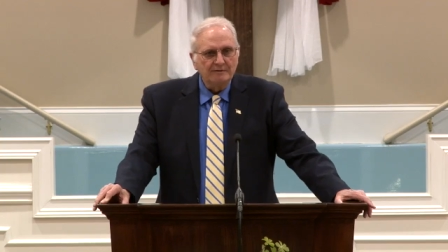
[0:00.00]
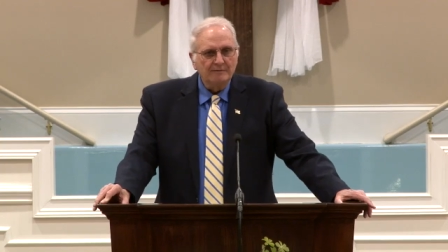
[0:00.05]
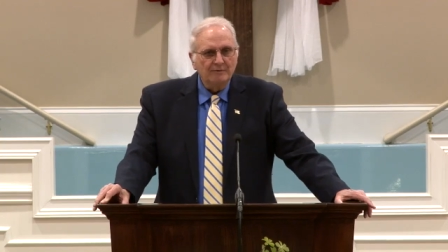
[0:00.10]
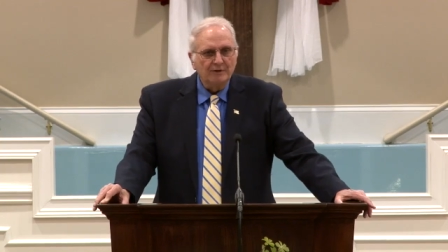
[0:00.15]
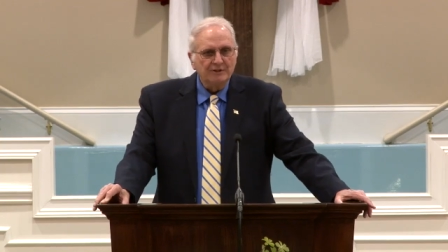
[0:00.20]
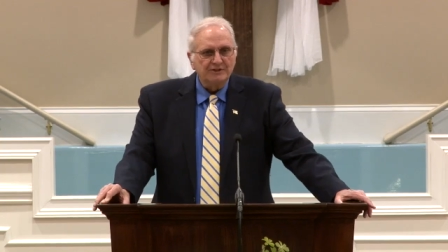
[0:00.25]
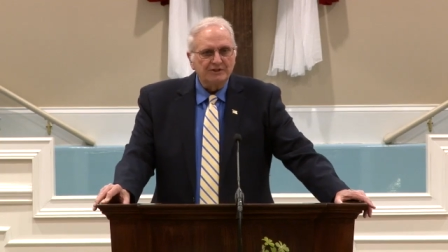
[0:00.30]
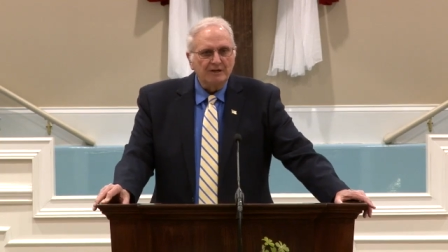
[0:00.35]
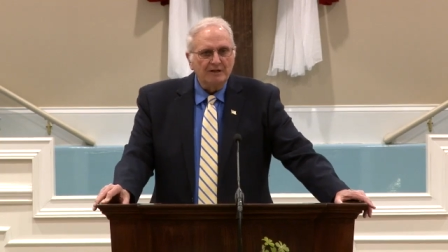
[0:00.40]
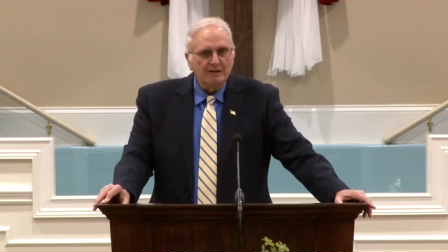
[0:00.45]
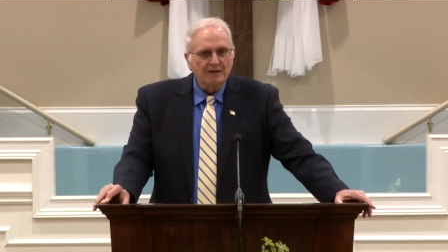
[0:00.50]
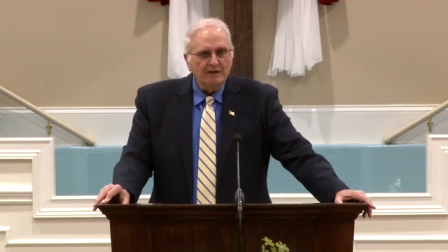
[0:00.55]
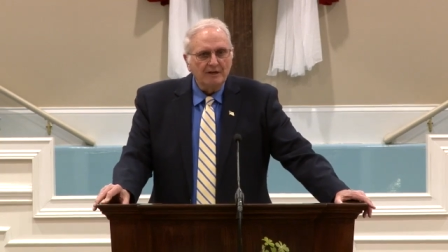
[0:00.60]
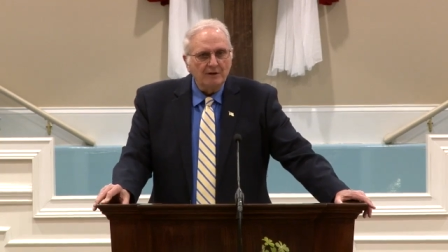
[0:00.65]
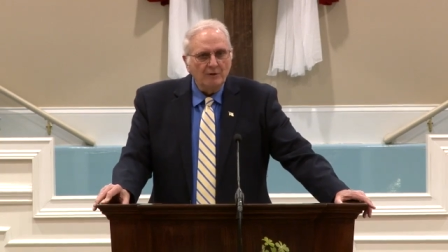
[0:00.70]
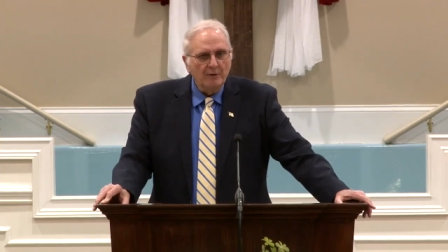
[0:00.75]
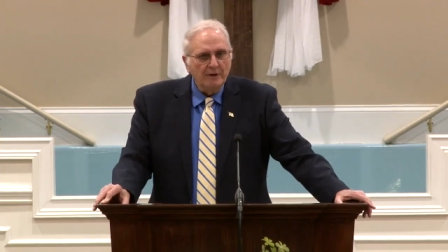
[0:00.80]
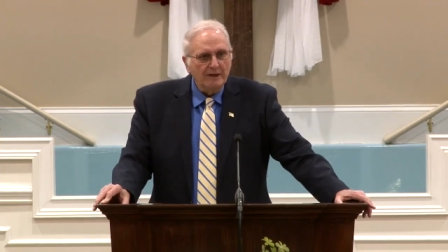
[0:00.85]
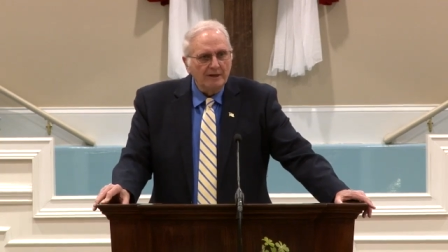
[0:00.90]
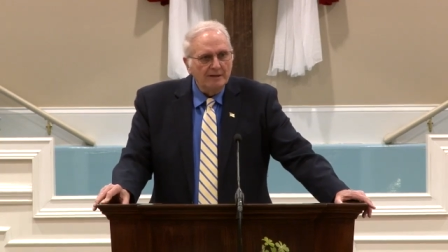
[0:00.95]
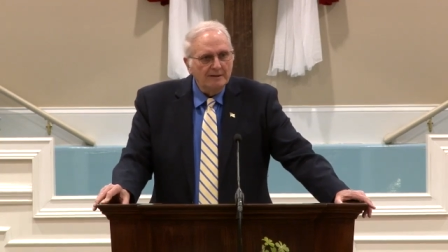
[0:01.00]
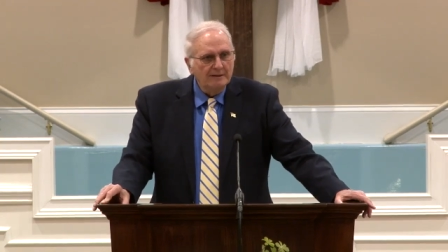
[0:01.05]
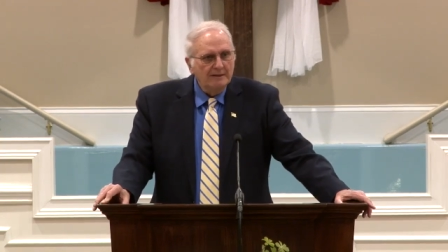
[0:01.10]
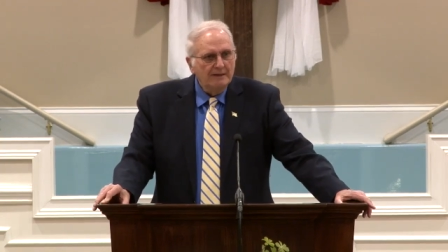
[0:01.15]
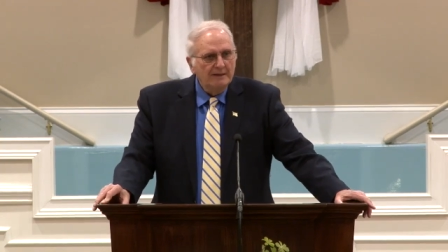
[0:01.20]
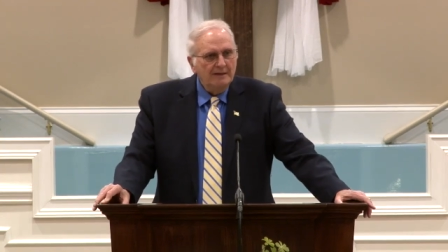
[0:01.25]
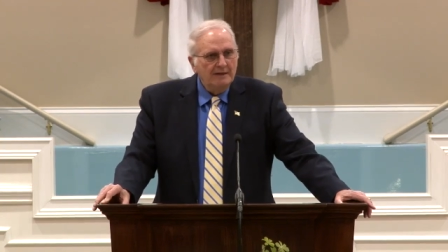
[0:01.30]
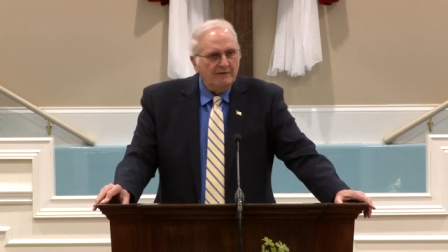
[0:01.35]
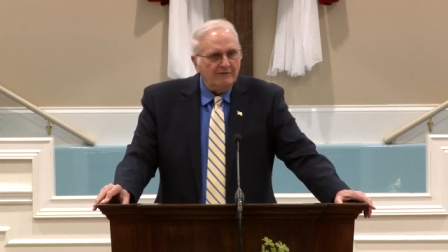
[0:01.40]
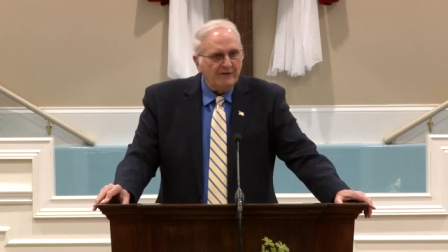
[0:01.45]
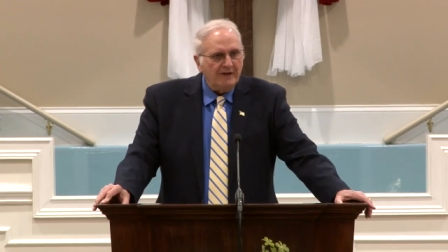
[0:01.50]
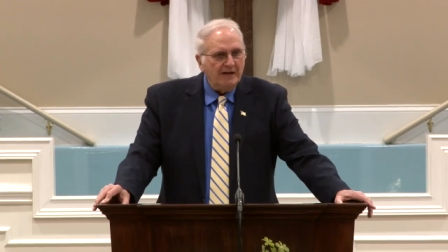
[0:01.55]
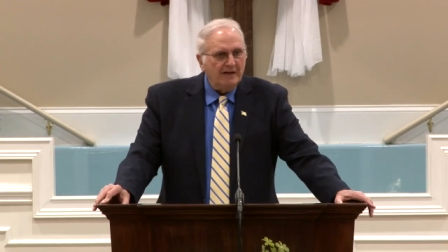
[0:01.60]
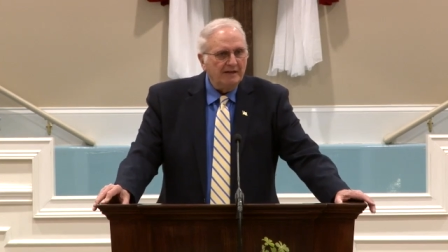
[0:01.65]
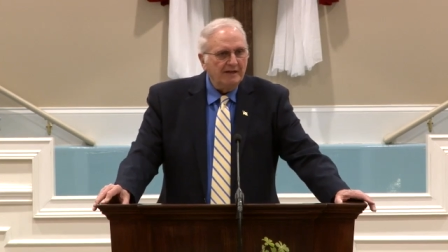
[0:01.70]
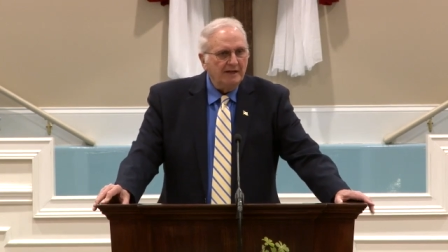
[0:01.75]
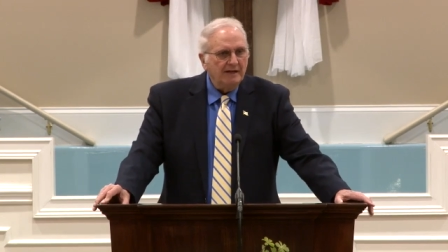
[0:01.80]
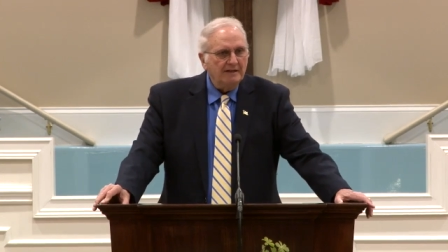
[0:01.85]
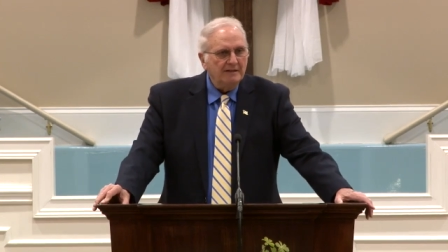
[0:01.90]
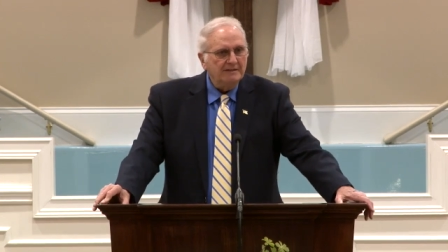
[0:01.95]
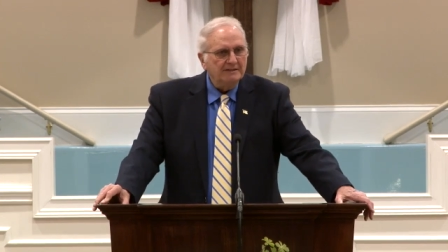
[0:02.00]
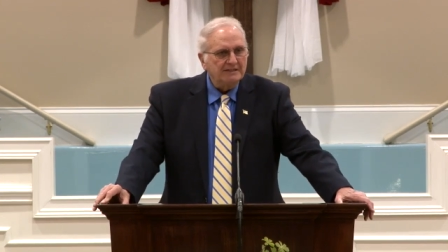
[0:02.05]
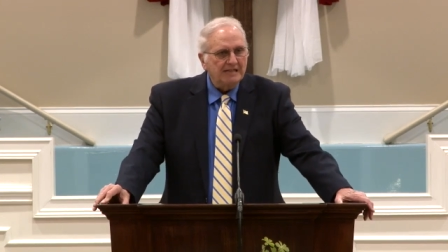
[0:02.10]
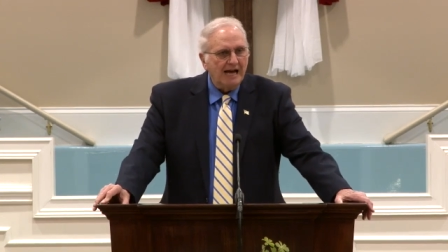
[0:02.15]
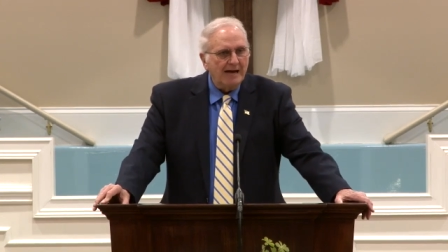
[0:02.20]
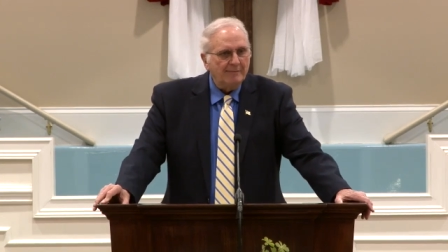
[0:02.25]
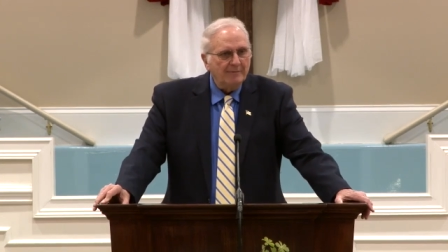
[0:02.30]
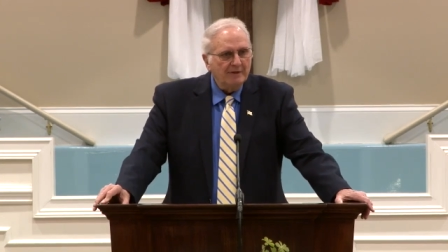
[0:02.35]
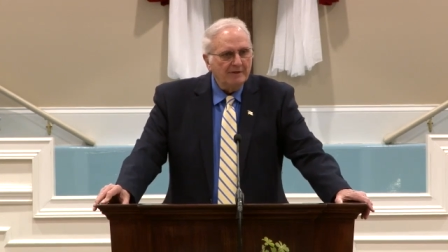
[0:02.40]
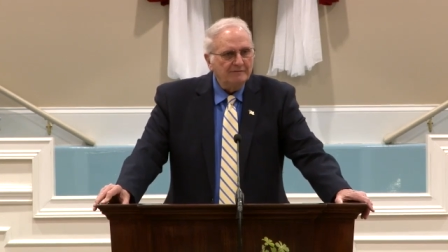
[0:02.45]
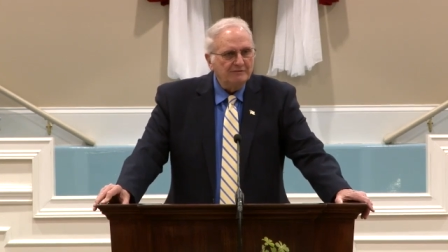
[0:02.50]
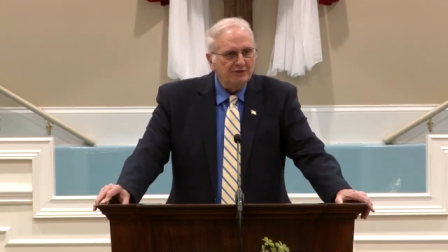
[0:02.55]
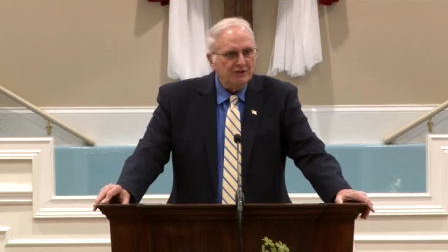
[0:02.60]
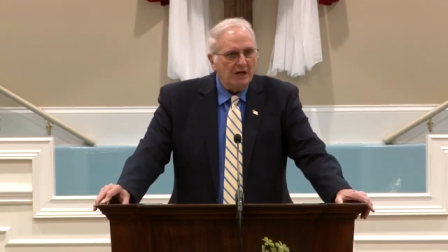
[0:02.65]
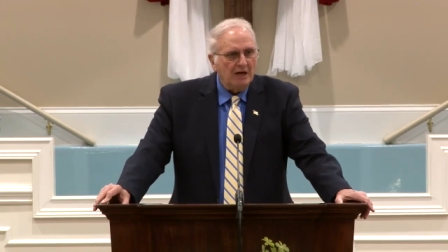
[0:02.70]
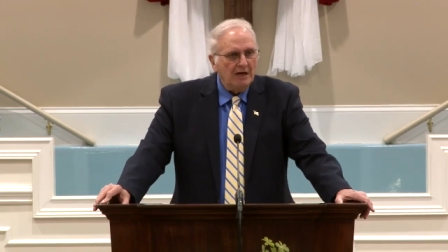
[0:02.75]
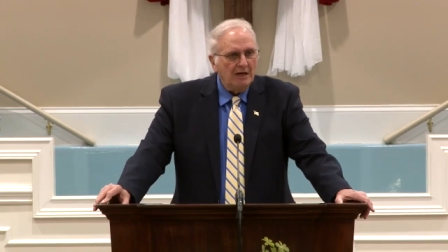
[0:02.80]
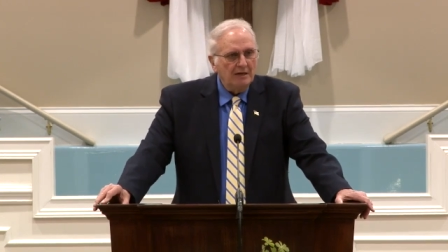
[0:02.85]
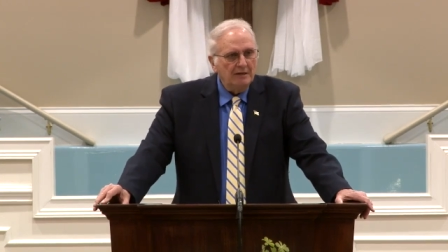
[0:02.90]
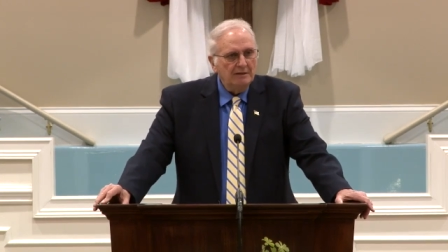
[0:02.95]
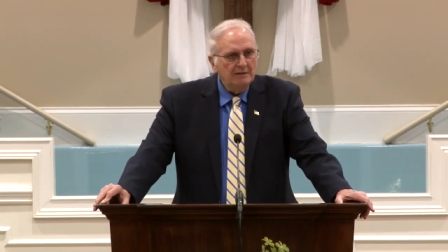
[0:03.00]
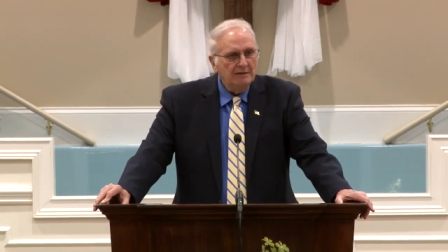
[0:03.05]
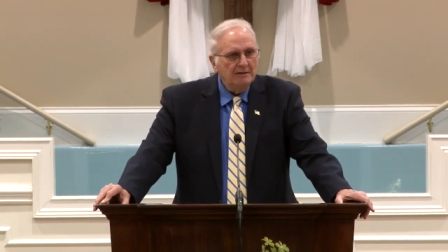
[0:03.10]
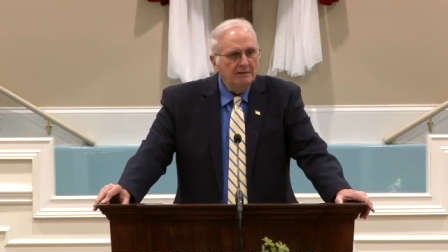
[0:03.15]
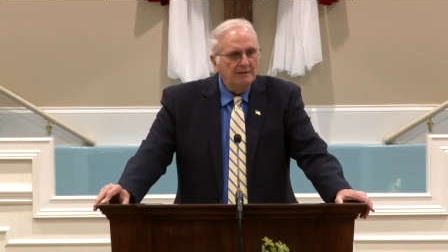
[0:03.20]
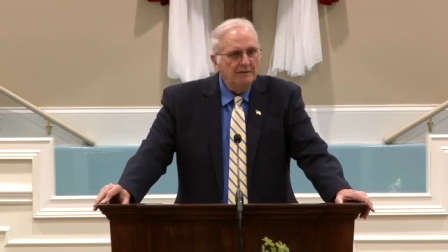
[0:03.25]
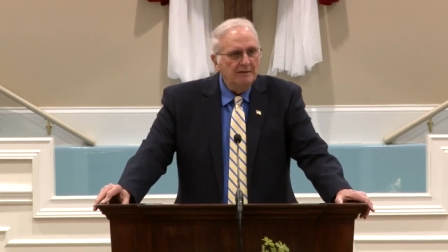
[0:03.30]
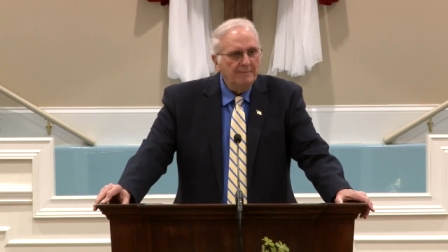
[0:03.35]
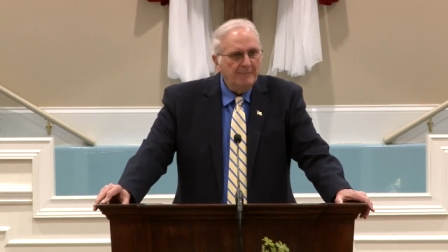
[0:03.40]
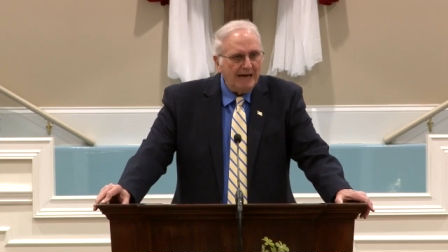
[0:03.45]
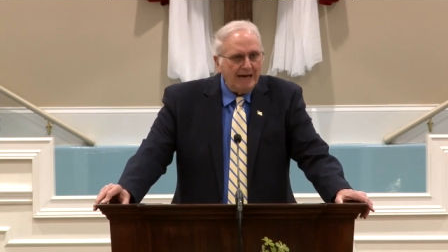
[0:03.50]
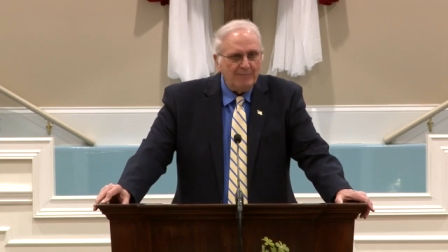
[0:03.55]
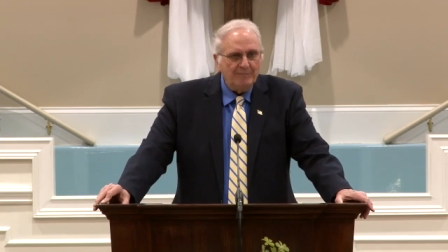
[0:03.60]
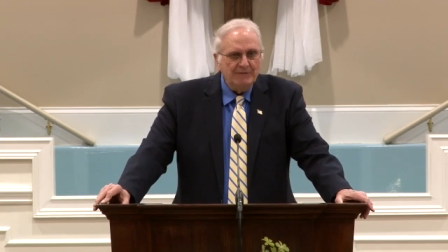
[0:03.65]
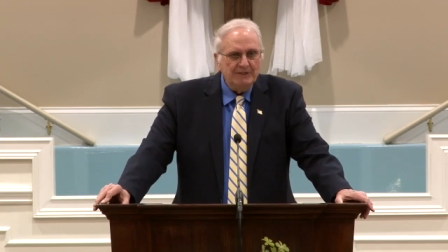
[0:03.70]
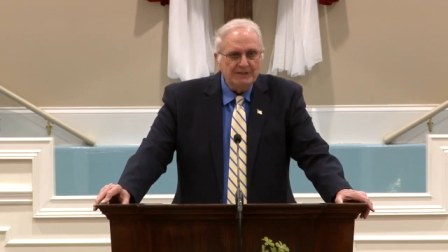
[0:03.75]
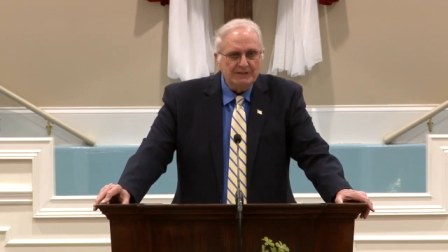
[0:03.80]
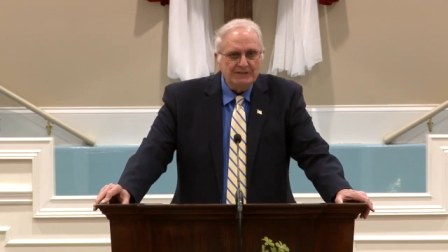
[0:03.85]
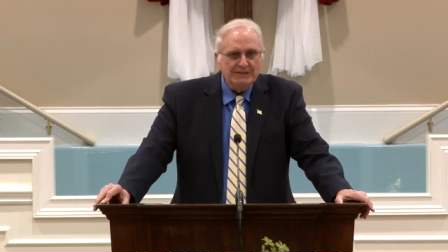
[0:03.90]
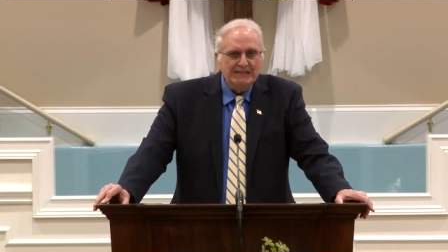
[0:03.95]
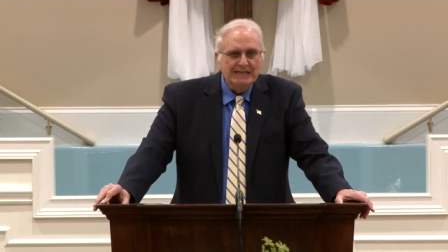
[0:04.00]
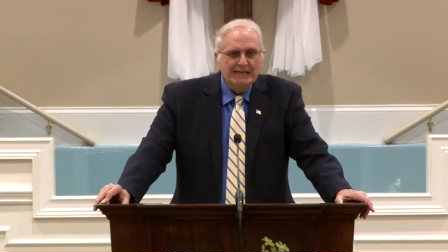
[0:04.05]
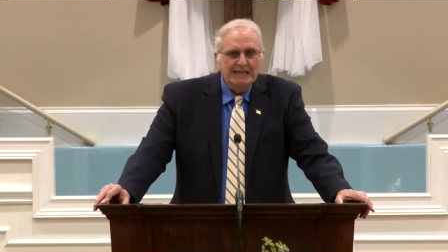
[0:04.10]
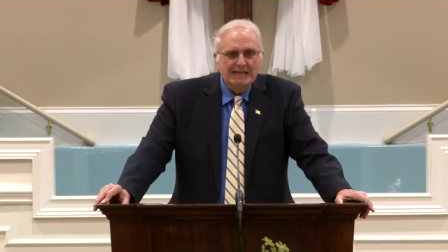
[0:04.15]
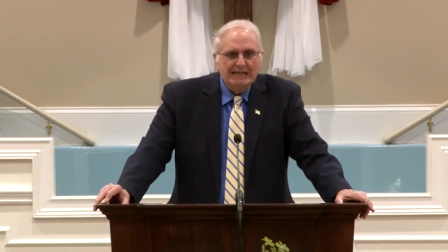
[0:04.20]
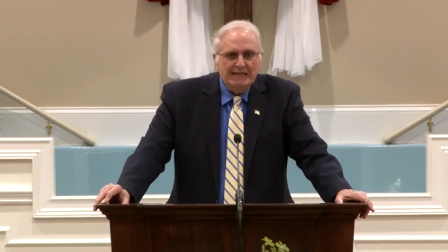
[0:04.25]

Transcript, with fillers: Priscilla and Aquila found a disciple of John the Baptist